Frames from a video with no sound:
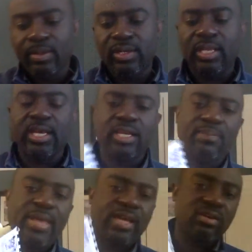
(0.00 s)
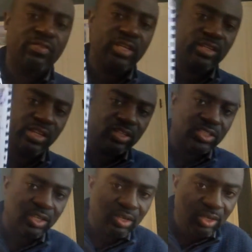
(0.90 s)
Then at the back of the
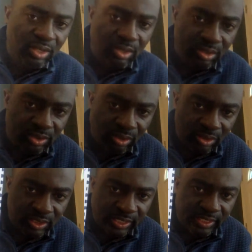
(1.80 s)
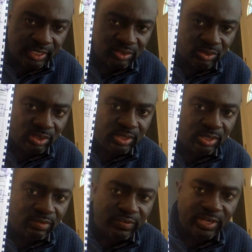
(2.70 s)
indenture also looks like that. So in here
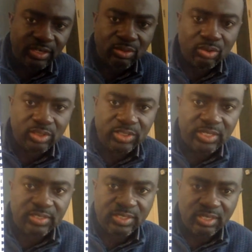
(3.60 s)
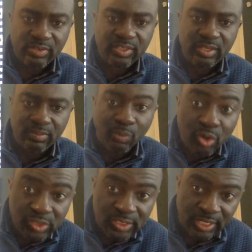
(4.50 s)
you find the coordinate and everything, and
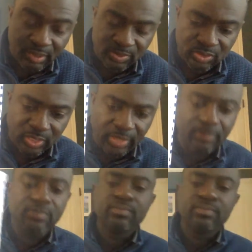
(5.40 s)
more stamps, okay?